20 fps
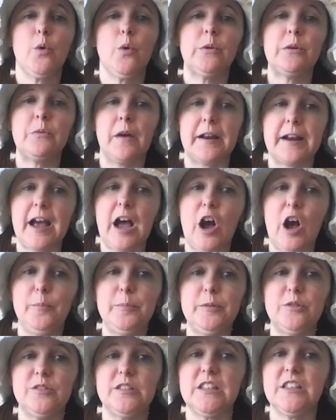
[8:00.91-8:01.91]
we want to
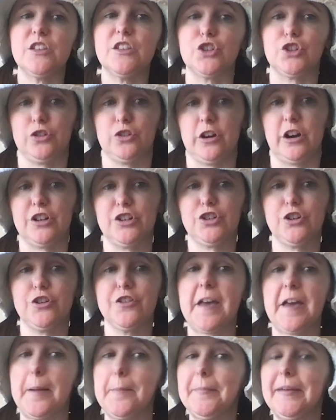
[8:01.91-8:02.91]
help you see the
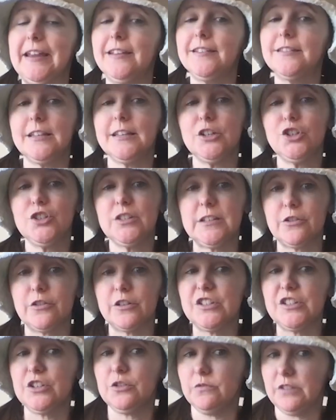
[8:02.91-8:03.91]
structure that makes each
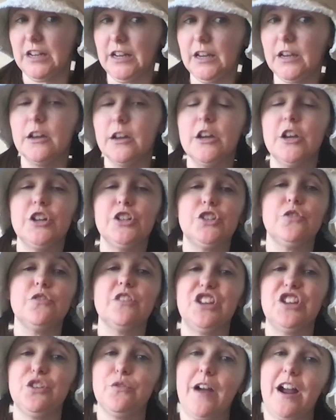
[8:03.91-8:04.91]
series unique so
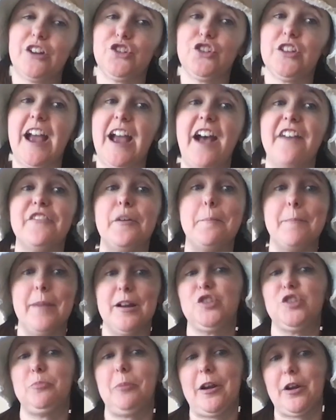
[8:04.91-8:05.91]
that you actually have a
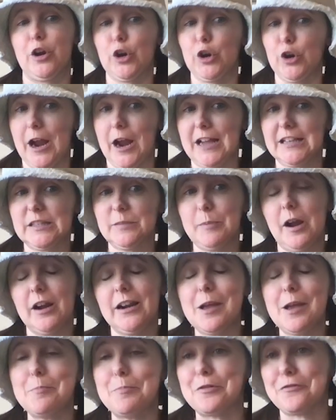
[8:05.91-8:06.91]
much better grasp
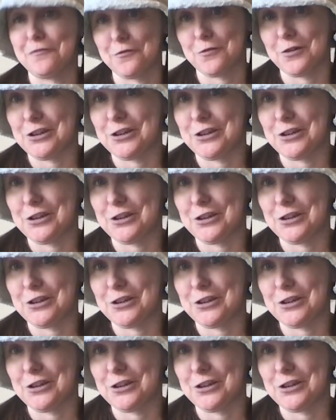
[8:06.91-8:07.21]
on it before